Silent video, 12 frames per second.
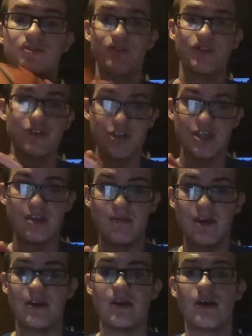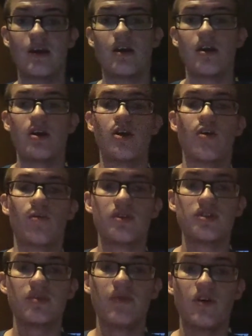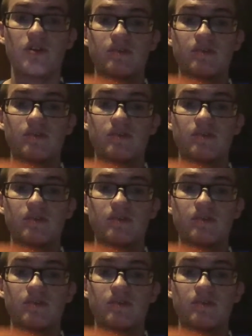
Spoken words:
your teammate. Once the ball is